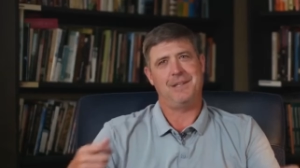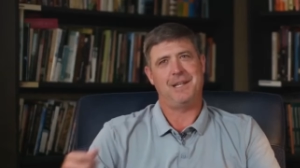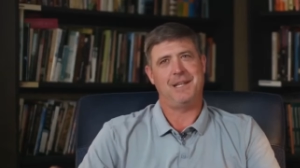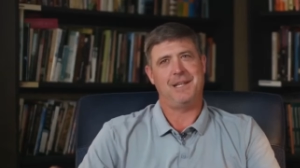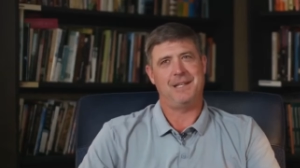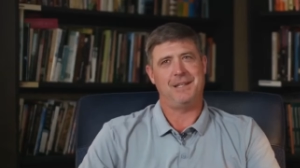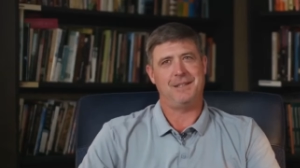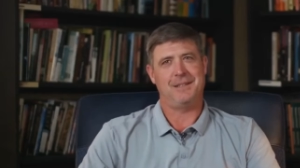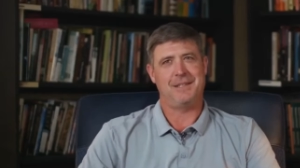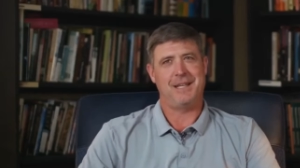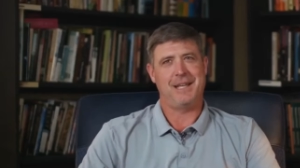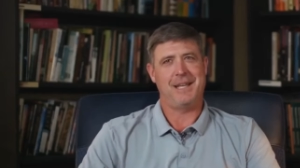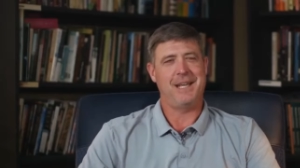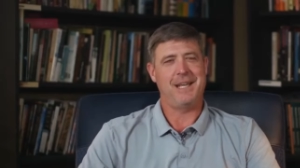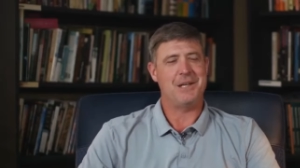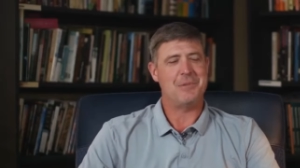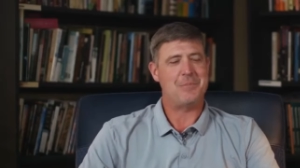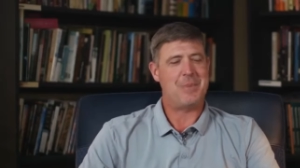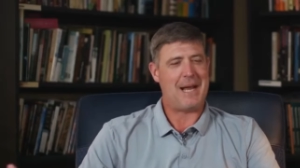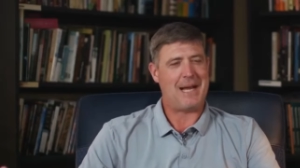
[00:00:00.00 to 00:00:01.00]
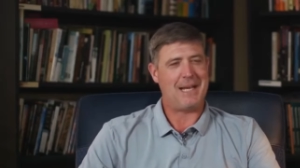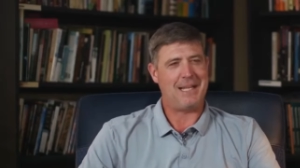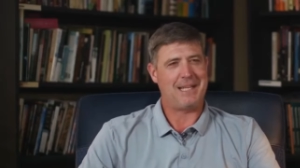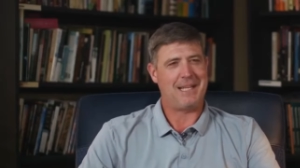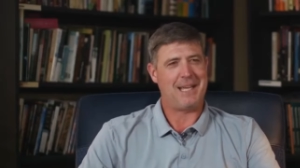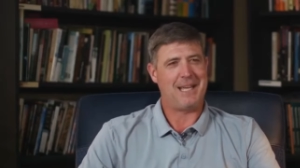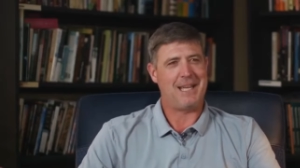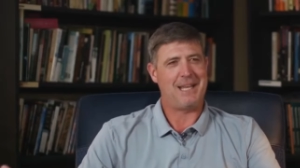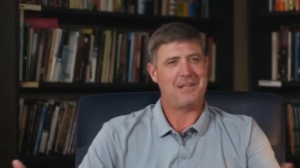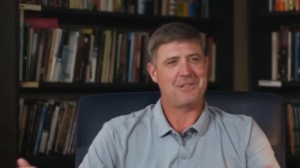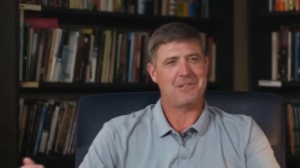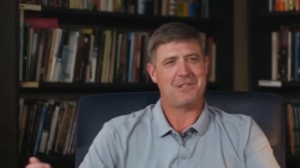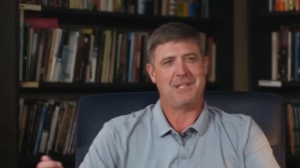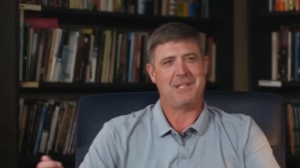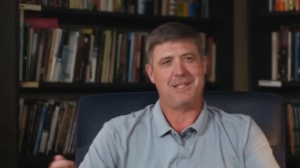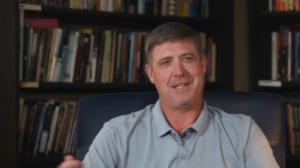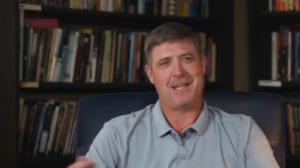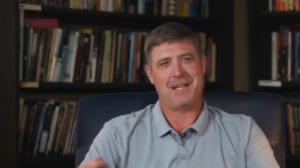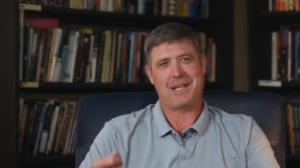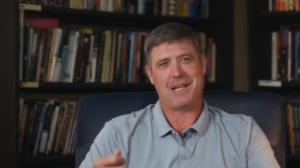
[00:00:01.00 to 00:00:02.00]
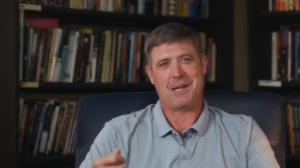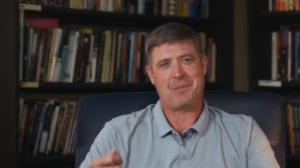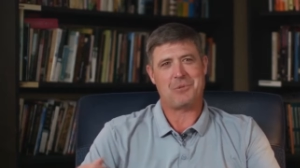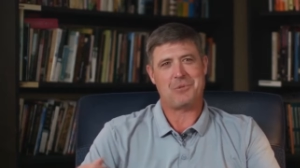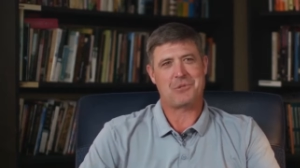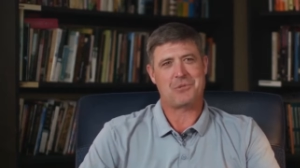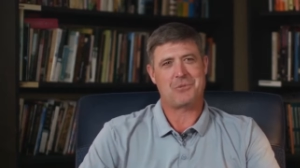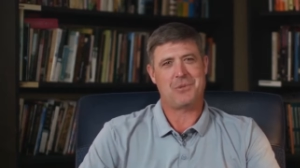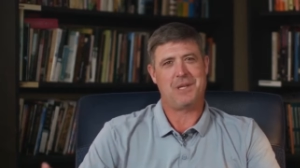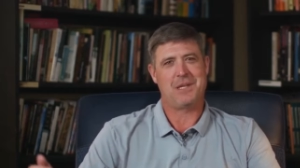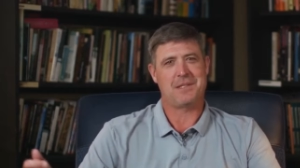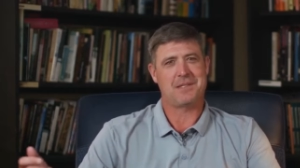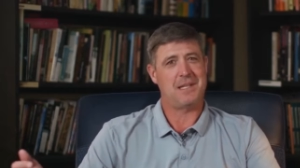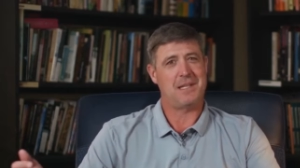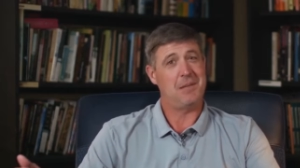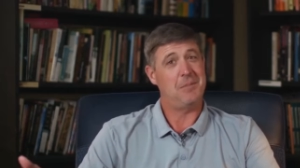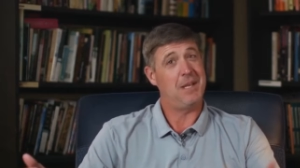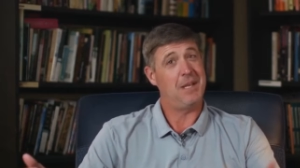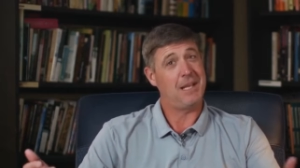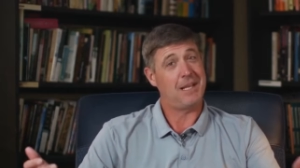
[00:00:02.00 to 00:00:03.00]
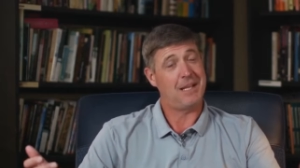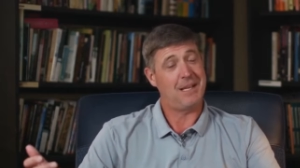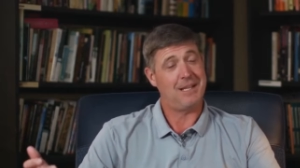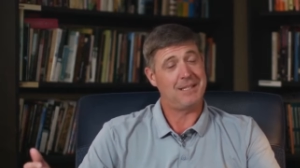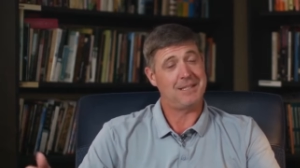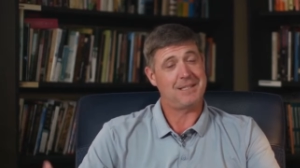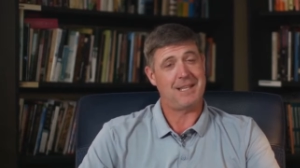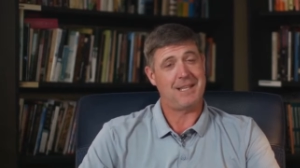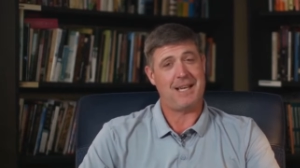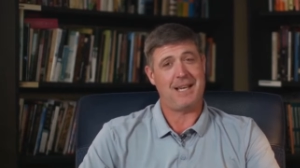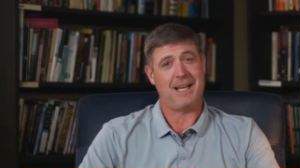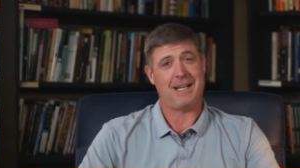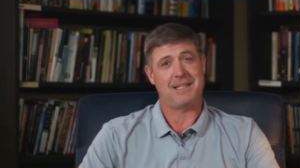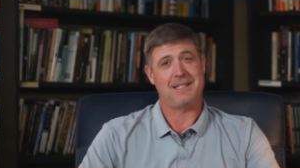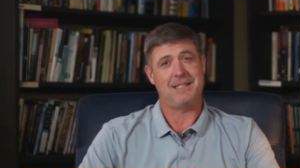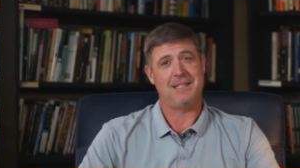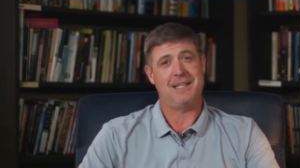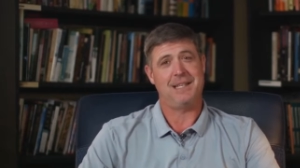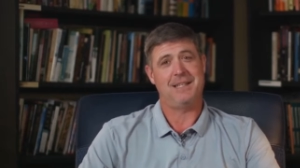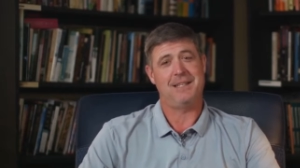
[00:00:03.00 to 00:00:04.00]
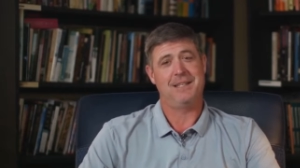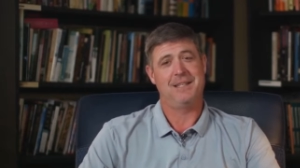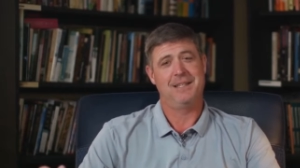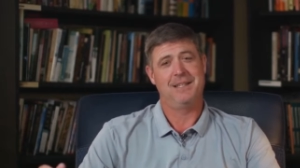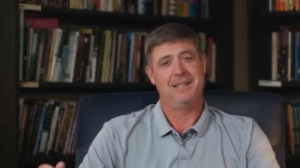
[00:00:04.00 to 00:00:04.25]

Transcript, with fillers: they, they hit in a batting cage and they take a couple swings and they make contact and then